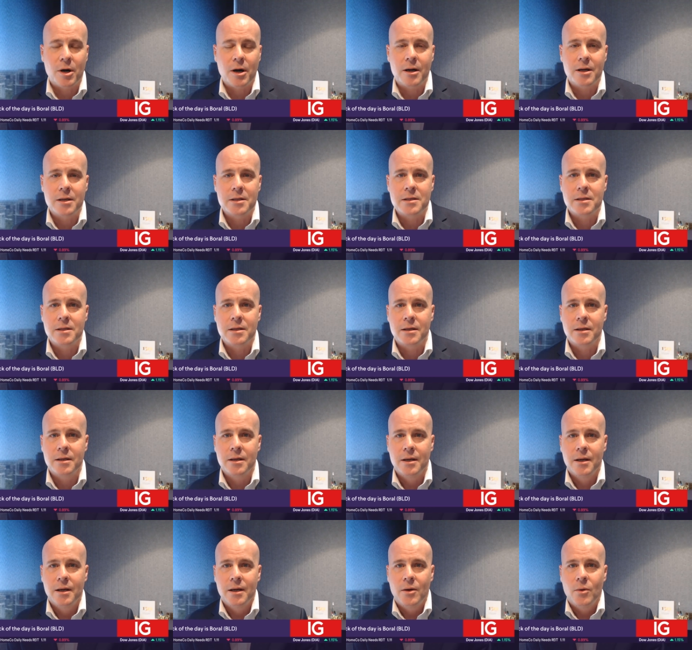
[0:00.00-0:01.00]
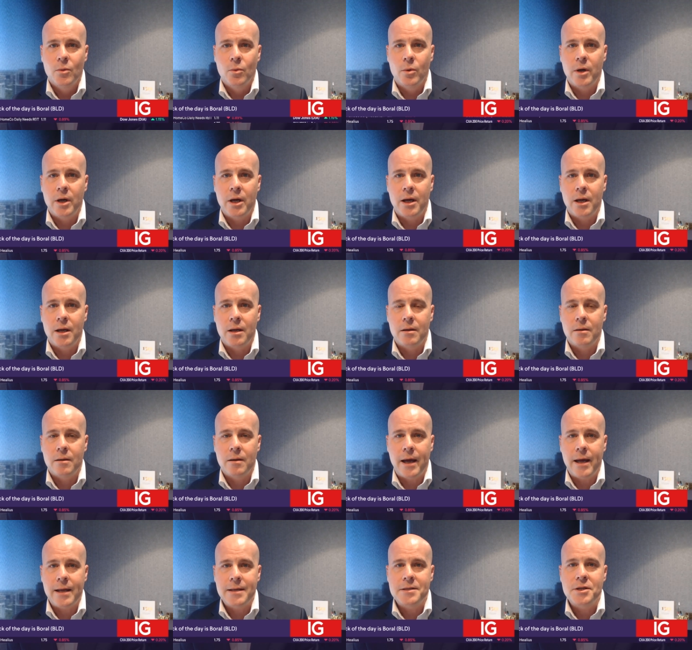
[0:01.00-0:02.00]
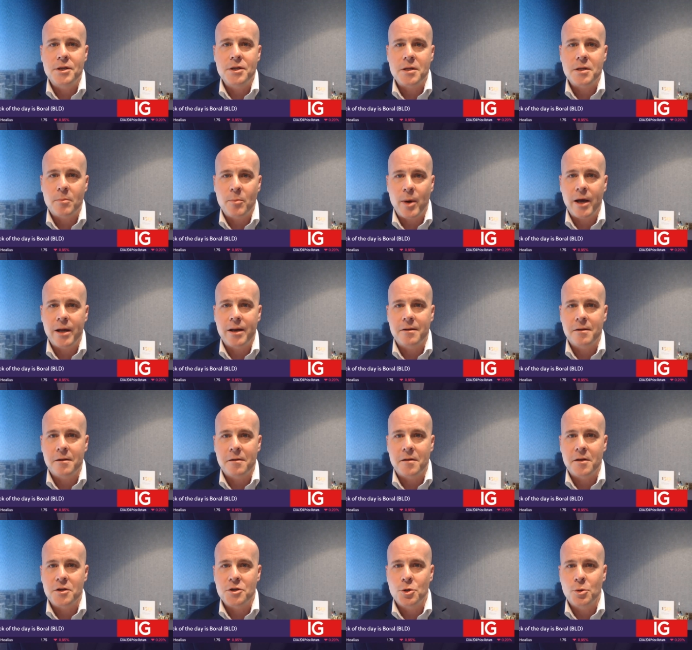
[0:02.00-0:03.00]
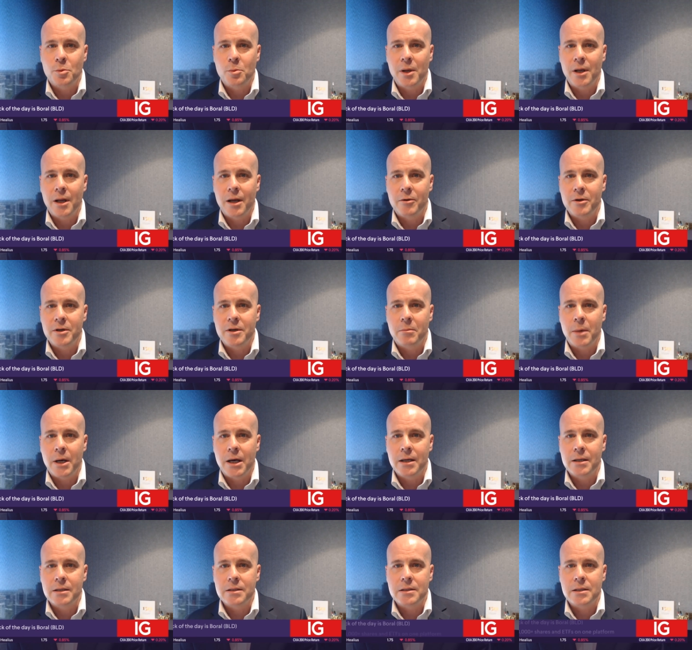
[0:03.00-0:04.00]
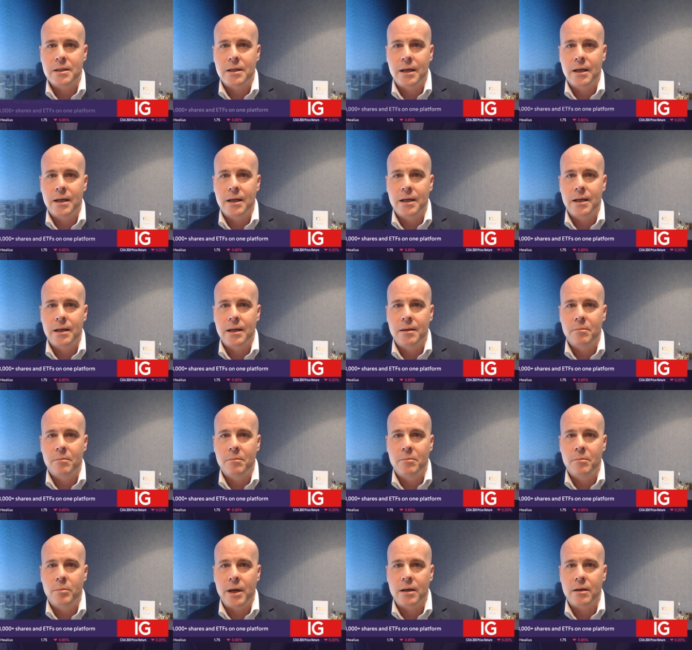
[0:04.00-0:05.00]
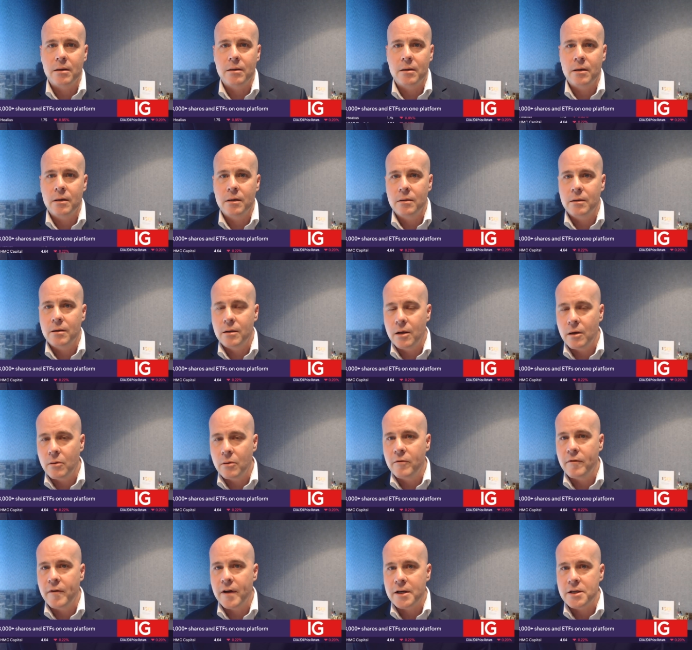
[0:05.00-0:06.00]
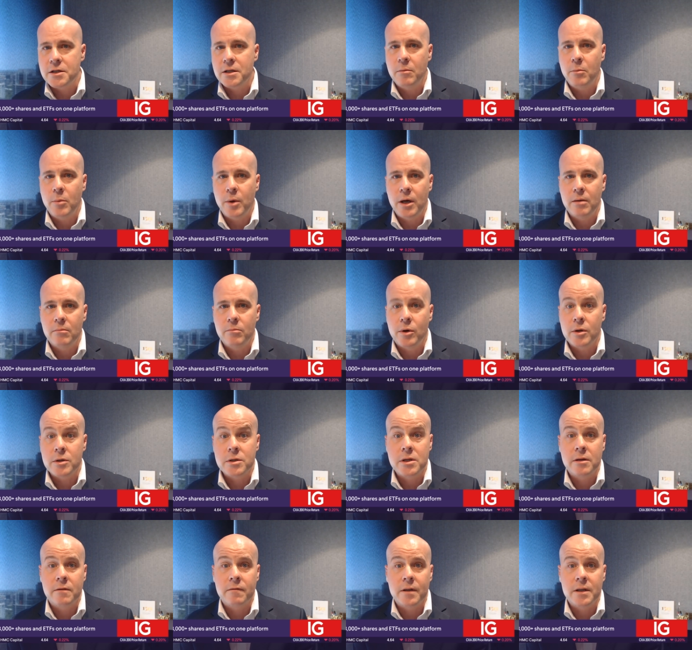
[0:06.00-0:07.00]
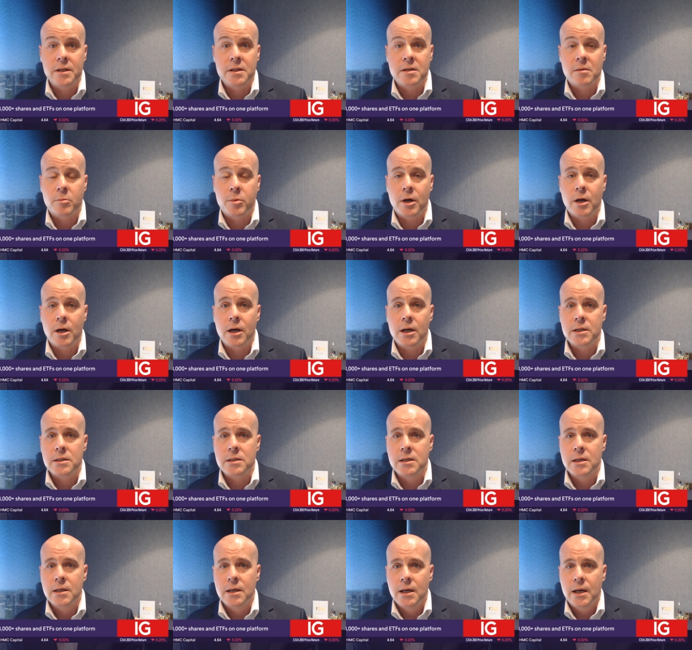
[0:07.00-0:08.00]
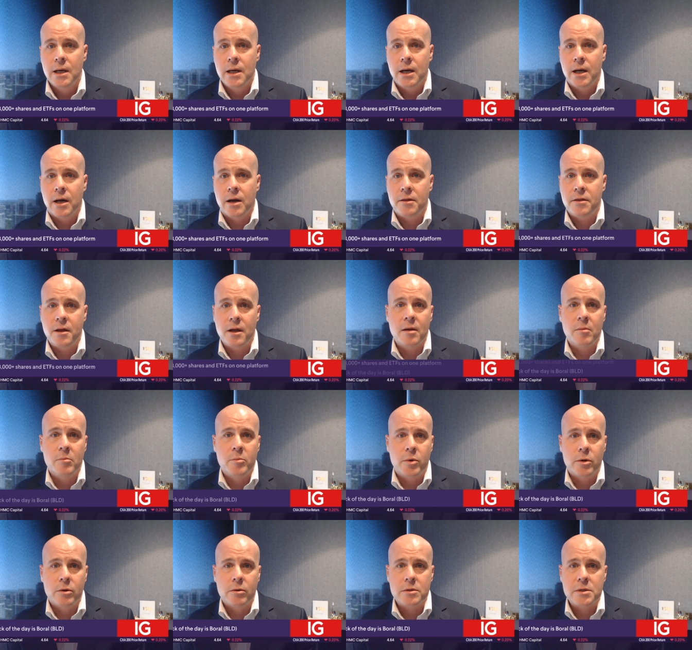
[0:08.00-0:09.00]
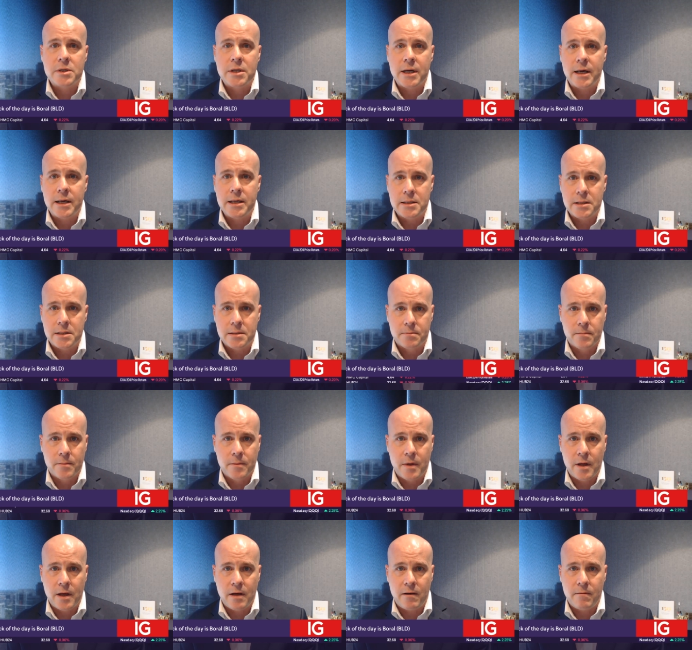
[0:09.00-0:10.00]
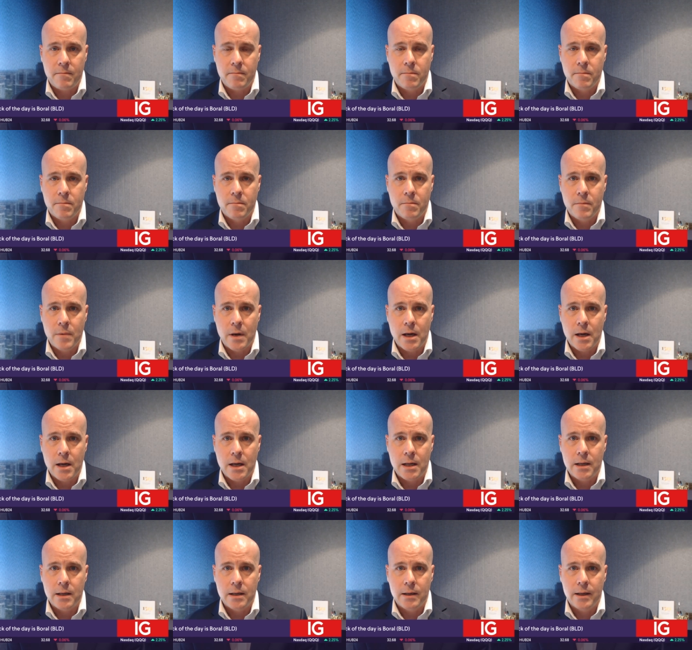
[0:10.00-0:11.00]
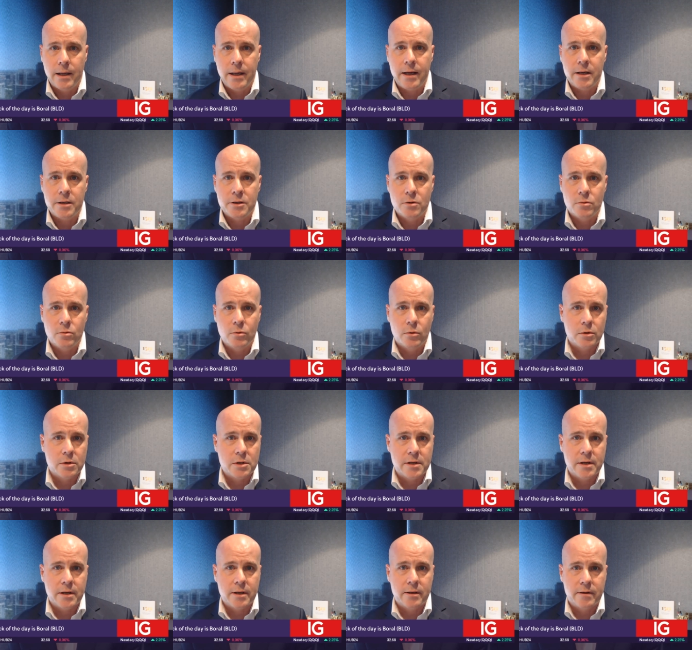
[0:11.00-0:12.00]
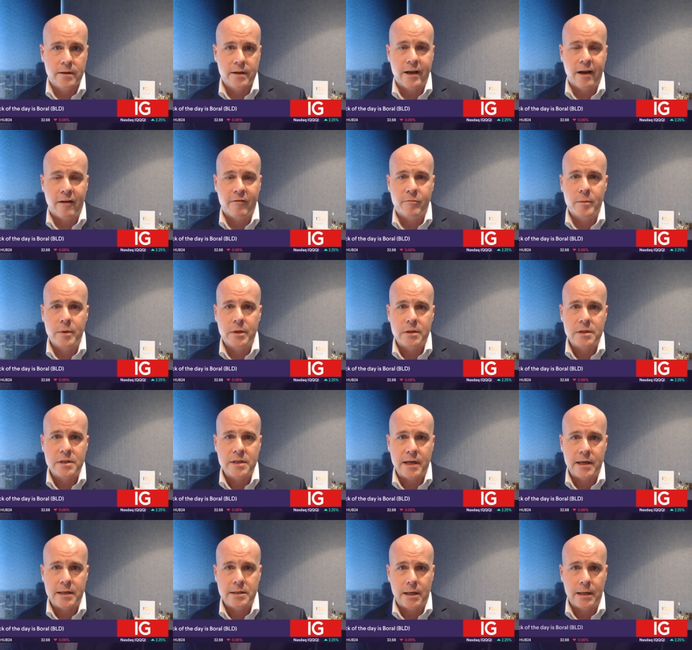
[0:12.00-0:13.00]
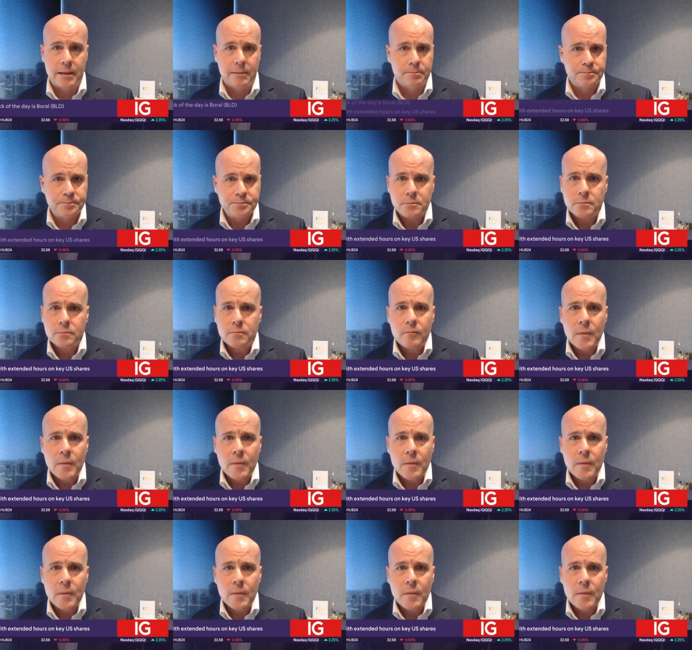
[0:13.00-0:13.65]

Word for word: to surprise that we're anticipating that there should be lower demand, um, but you know, we've actually been positively surprised. I think in Boral's case, they're uh, leaning towards the, the government sector,